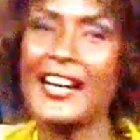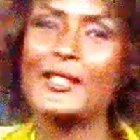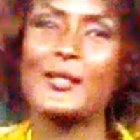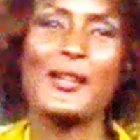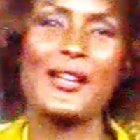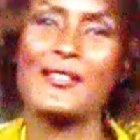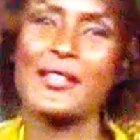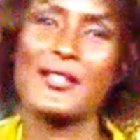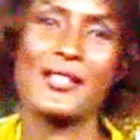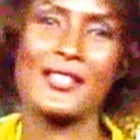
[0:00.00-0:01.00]
I have to laugh,
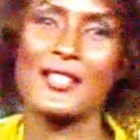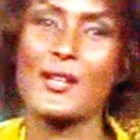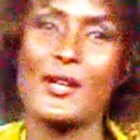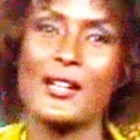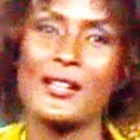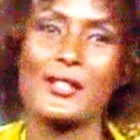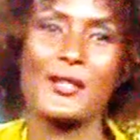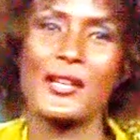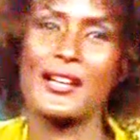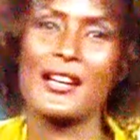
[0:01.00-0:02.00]
and it's
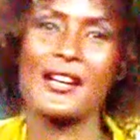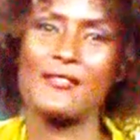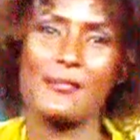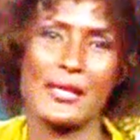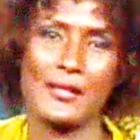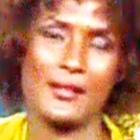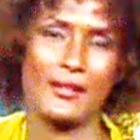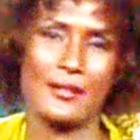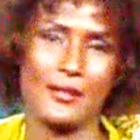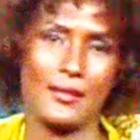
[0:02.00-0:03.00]
not a laugh matter.
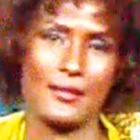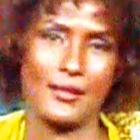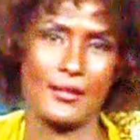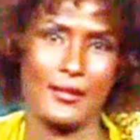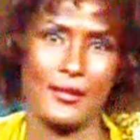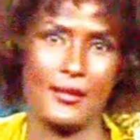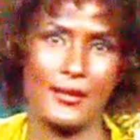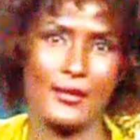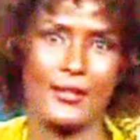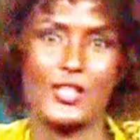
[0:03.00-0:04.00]

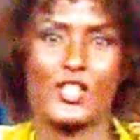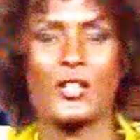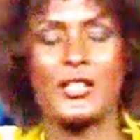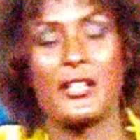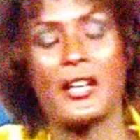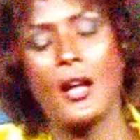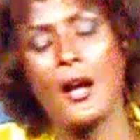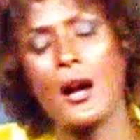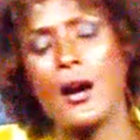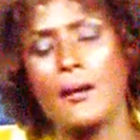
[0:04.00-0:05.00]
It's a shocking.
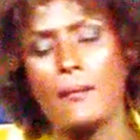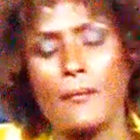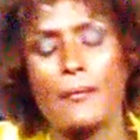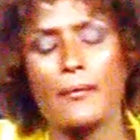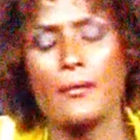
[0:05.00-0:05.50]
I